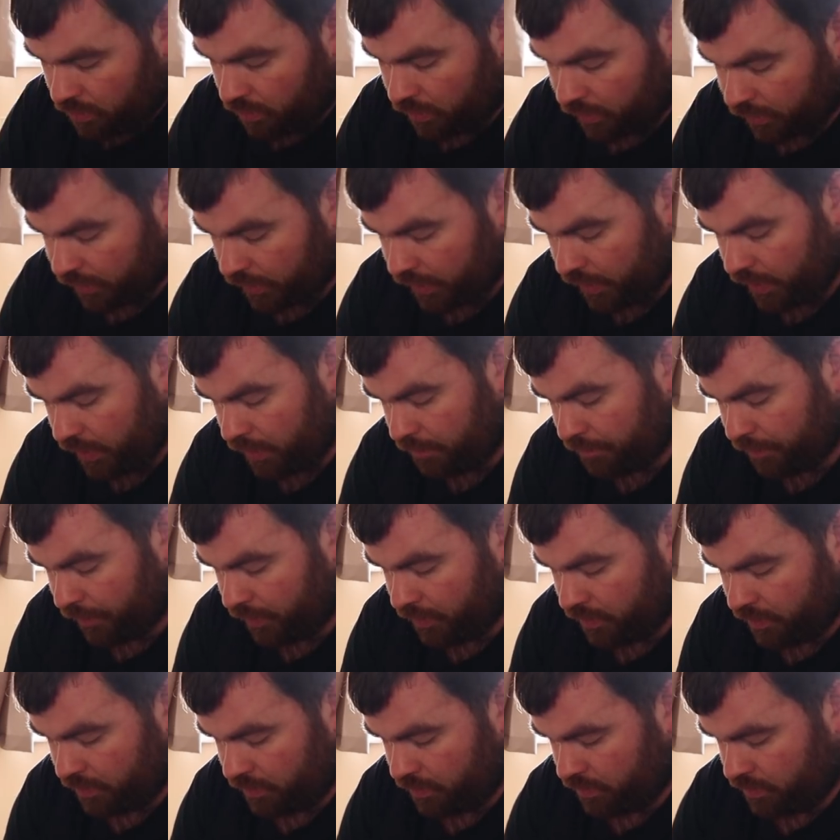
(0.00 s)
I keep
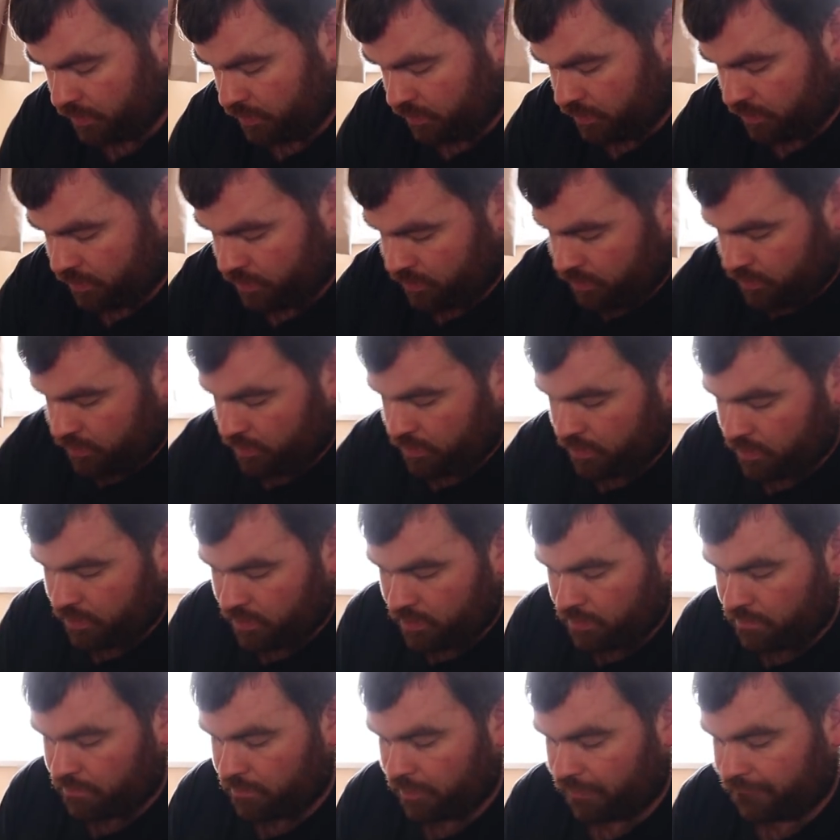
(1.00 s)

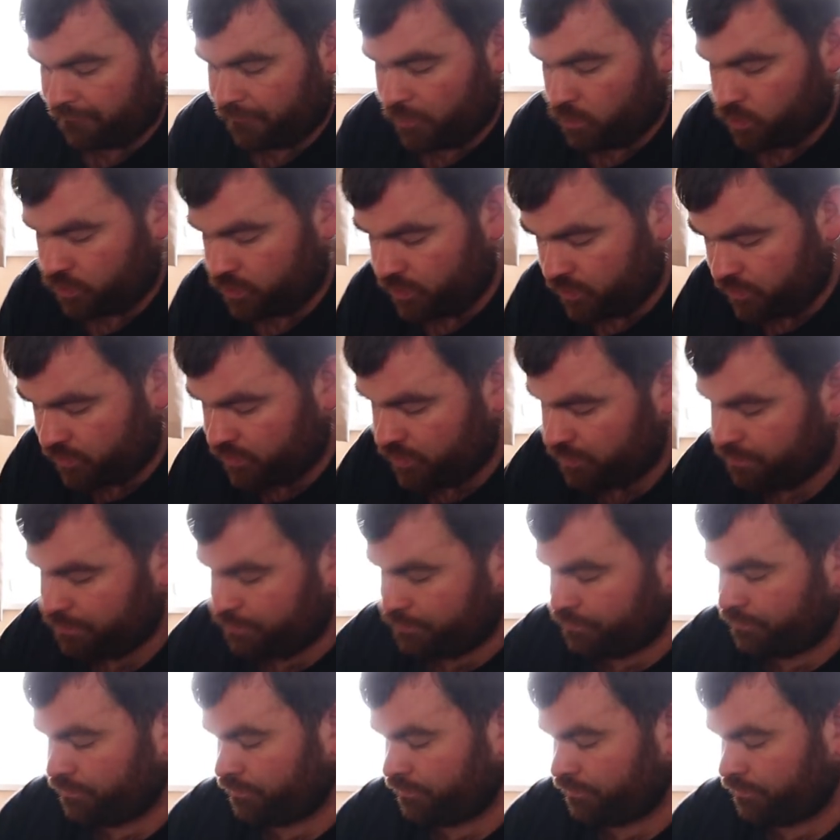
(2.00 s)
my filters.